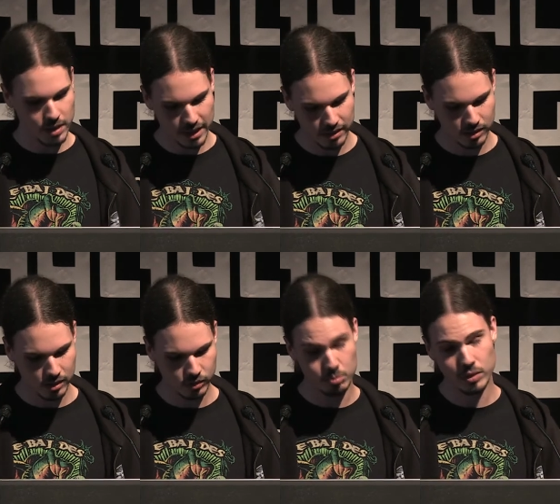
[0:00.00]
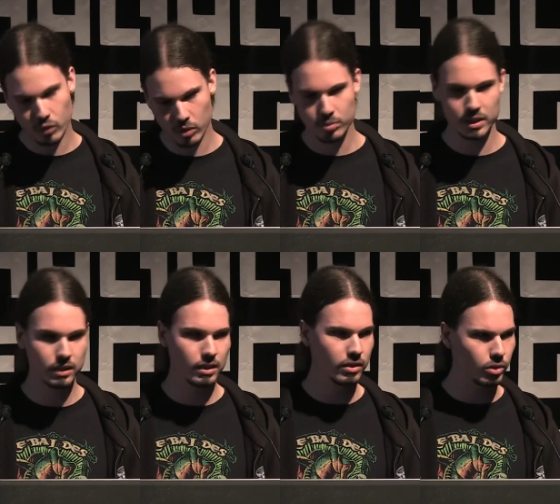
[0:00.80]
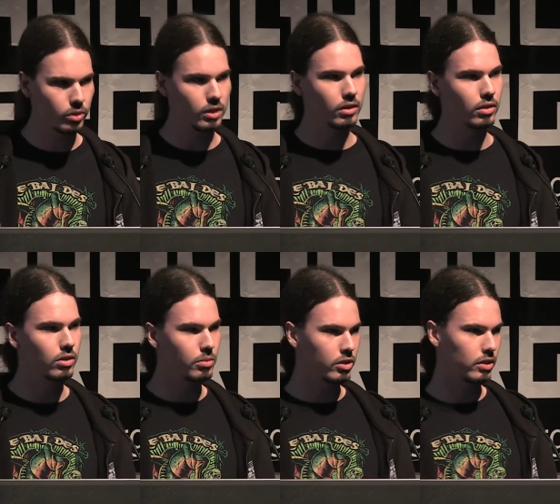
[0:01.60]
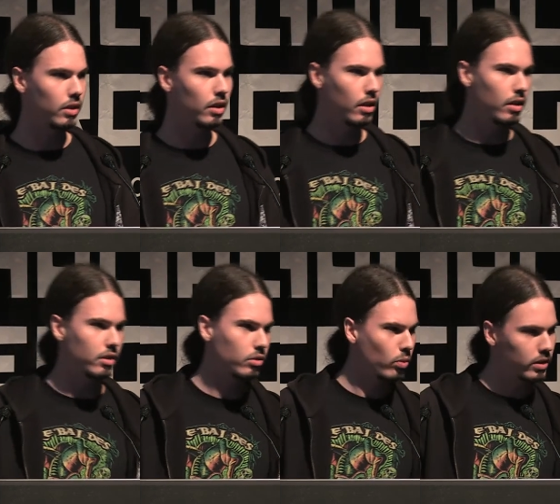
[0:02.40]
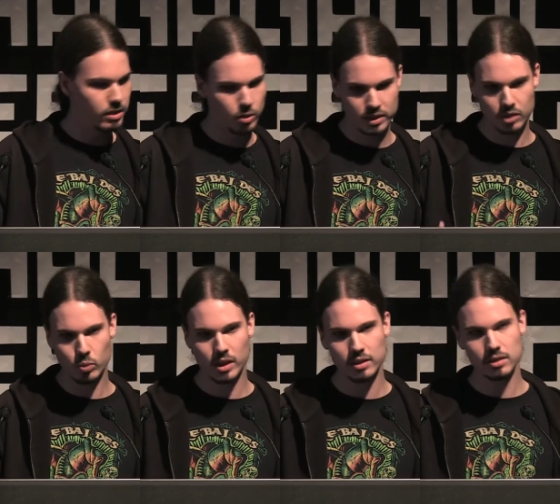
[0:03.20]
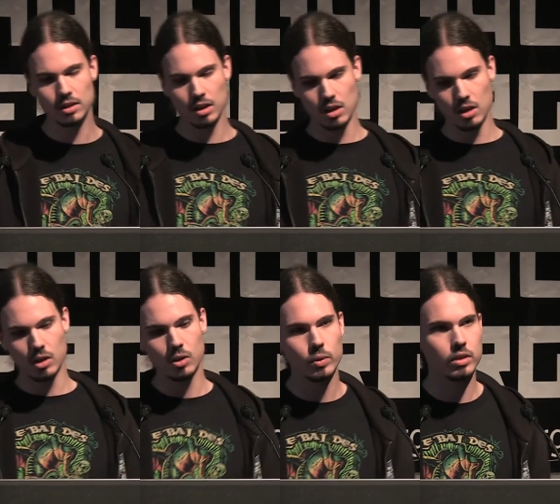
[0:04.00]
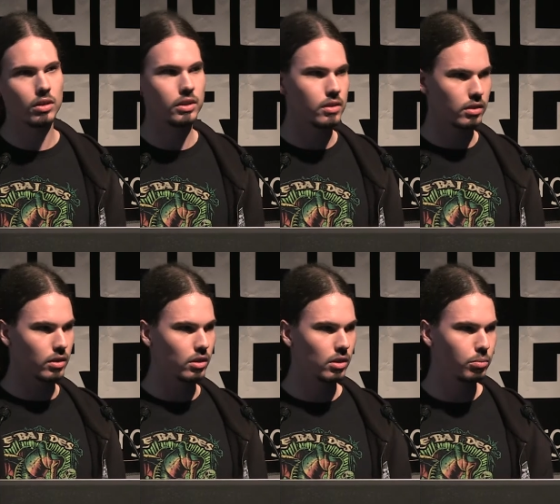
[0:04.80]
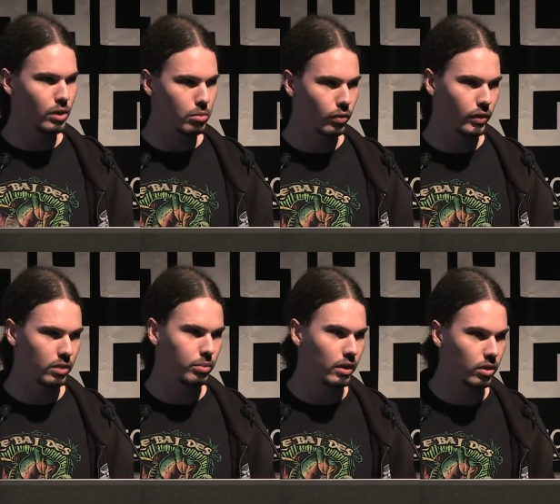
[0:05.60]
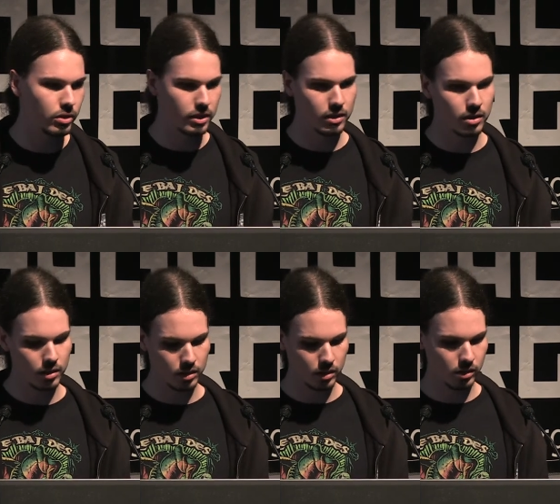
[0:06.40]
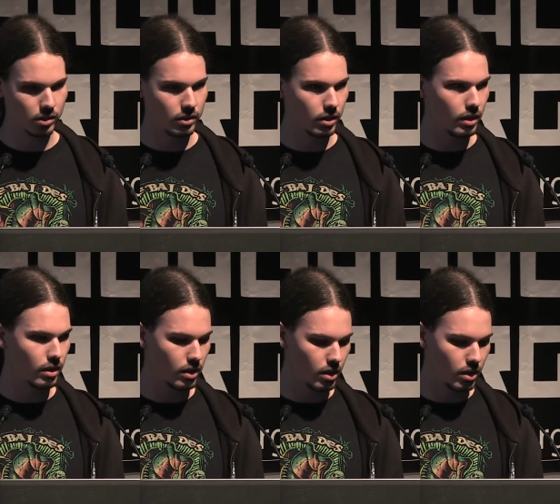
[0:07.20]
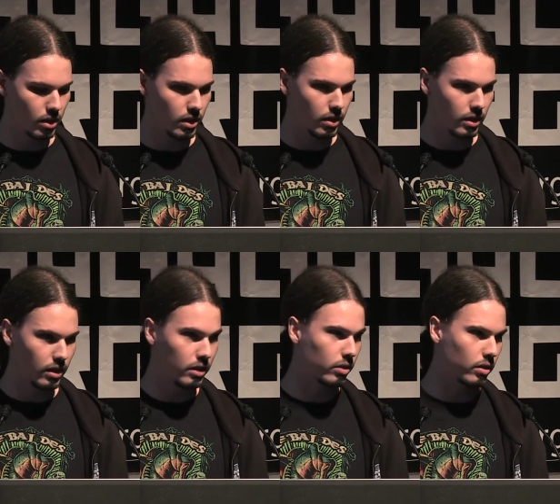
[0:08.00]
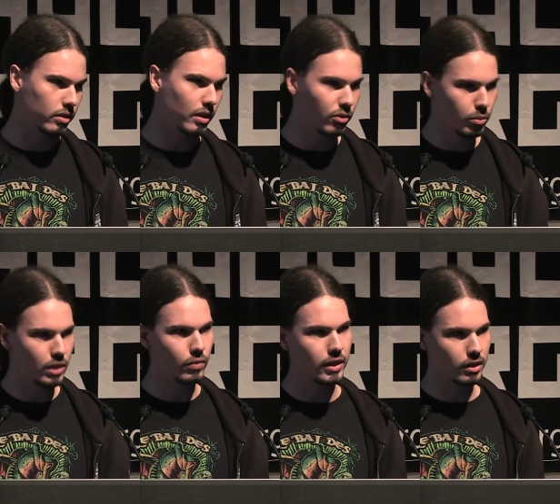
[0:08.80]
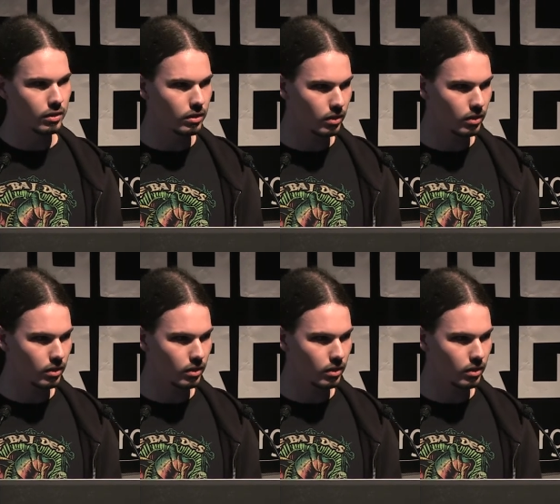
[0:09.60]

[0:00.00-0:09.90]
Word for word: and before being executed on the machine. That's what. It, that's why we call it uh, polymorphic because it's uh, is uh, self-modifying.